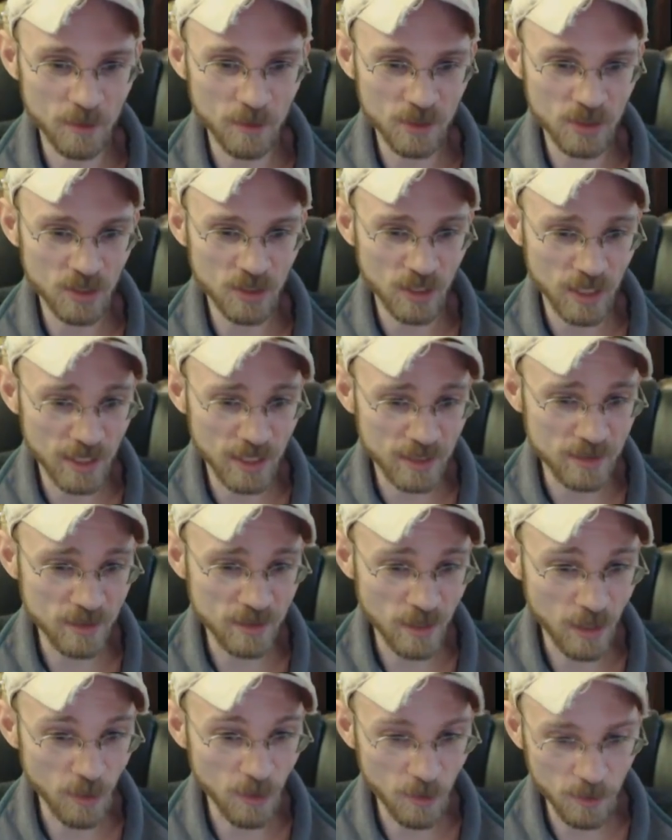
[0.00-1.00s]
he's
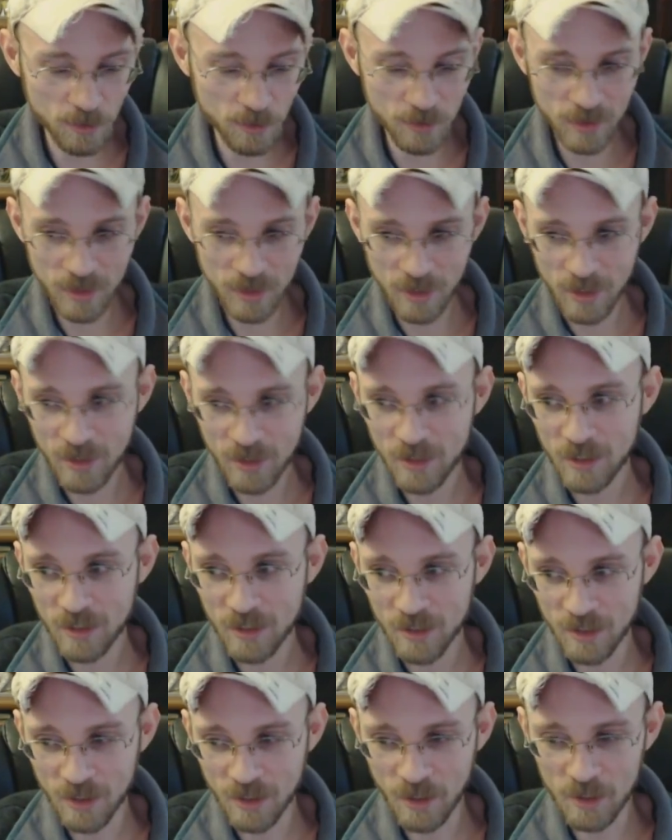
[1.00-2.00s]
terrible.
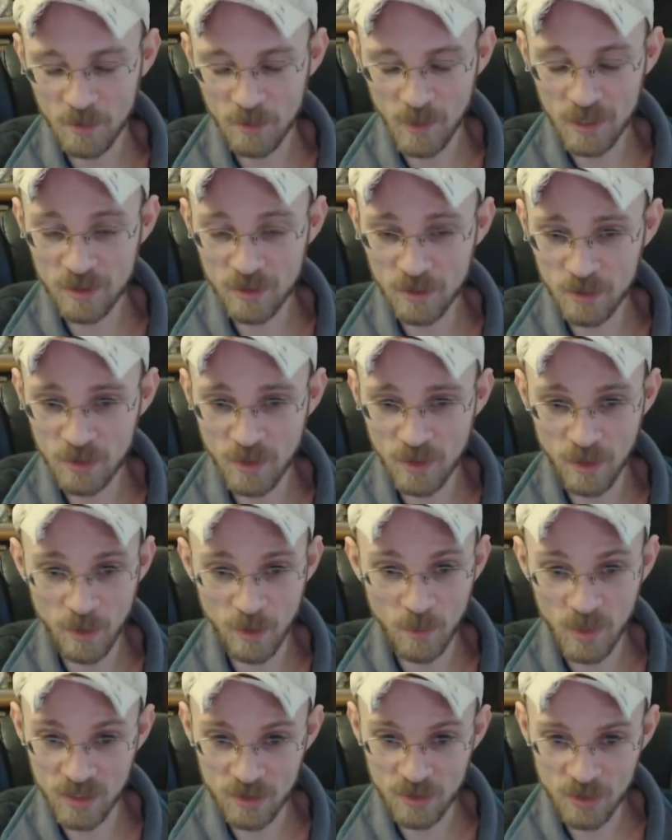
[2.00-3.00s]
He's basically just there to beat the
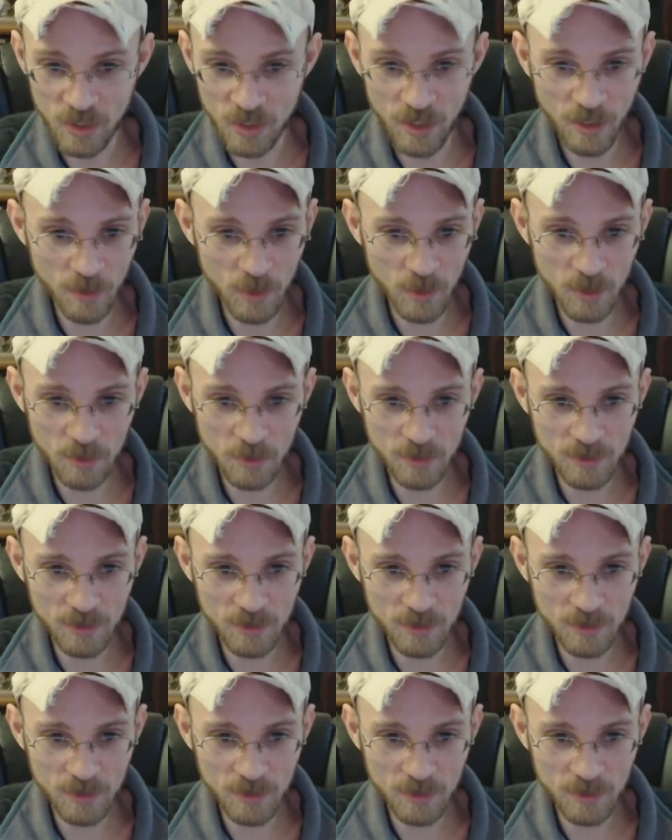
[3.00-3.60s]
shit out of people.